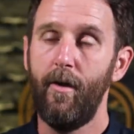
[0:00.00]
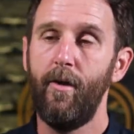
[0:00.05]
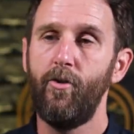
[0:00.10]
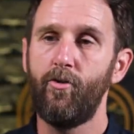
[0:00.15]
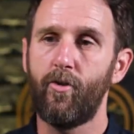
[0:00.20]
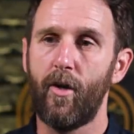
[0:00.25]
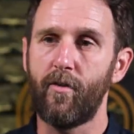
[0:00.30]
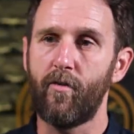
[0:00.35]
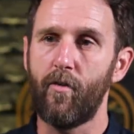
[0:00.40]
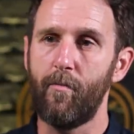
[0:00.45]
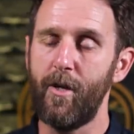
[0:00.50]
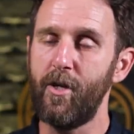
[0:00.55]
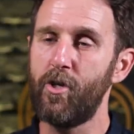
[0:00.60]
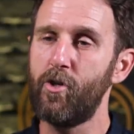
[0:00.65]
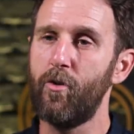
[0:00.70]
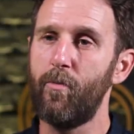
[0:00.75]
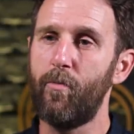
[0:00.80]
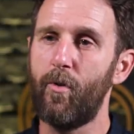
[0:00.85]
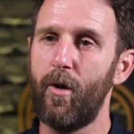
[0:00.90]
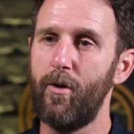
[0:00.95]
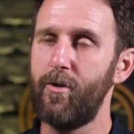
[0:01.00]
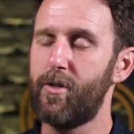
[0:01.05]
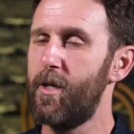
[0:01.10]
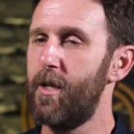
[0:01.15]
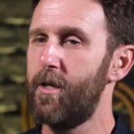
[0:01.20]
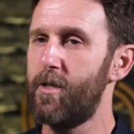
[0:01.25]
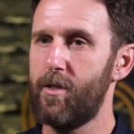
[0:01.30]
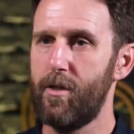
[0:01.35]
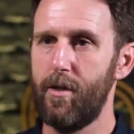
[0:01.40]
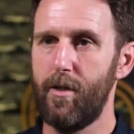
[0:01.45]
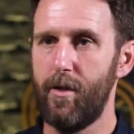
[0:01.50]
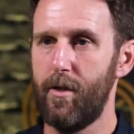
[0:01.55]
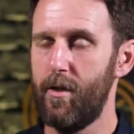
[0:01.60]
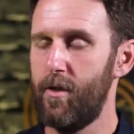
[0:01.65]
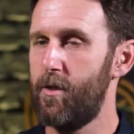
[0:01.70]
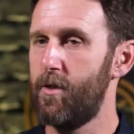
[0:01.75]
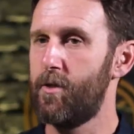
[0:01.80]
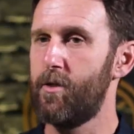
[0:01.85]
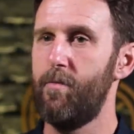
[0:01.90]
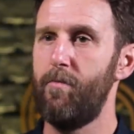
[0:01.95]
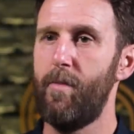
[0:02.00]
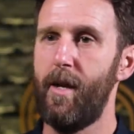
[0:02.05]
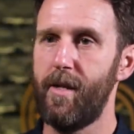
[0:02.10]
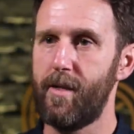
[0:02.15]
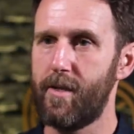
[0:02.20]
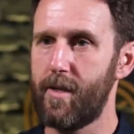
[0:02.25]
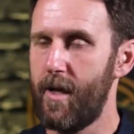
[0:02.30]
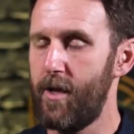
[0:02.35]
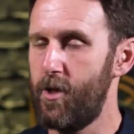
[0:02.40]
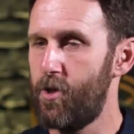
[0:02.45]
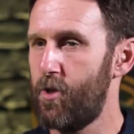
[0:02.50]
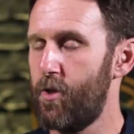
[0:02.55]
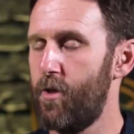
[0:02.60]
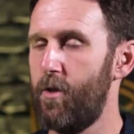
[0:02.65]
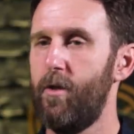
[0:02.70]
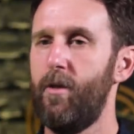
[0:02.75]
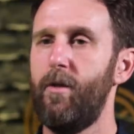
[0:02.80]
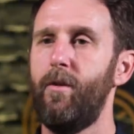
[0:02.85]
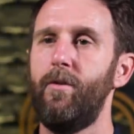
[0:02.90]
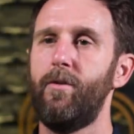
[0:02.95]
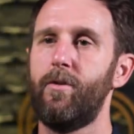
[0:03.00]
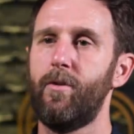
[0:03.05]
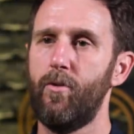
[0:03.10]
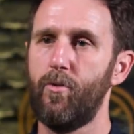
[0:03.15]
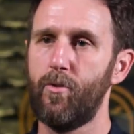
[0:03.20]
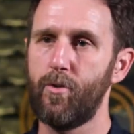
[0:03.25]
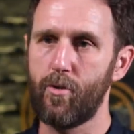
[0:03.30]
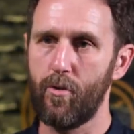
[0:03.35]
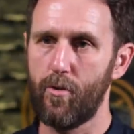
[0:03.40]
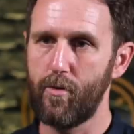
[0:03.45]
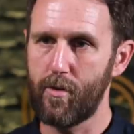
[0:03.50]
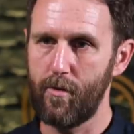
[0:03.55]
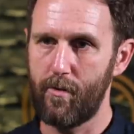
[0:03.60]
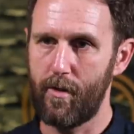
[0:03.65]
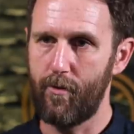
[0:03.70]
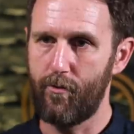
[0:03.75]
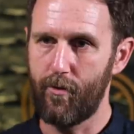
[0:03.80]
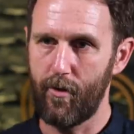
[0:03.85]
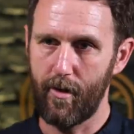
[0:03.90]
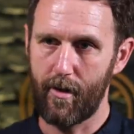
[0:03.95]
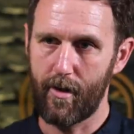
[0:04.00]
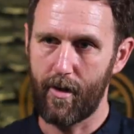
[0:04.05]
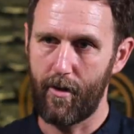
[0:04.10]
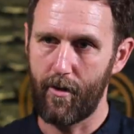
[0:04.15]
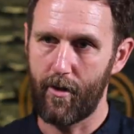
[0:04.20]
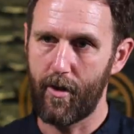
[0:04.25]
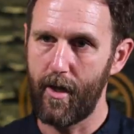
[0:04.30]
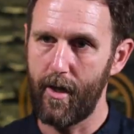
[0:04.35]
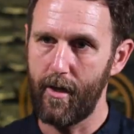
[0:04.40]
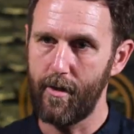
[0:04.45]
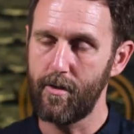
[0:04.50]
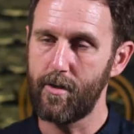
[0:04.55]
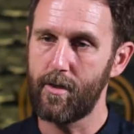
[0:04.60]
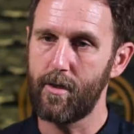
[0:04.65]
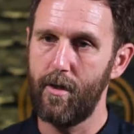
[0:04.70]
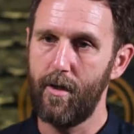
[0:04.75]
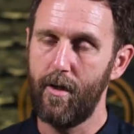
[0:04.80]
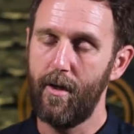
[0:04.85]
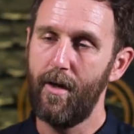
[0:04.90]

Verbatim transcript: transformational processes and meditations and all sorts of different kind of things.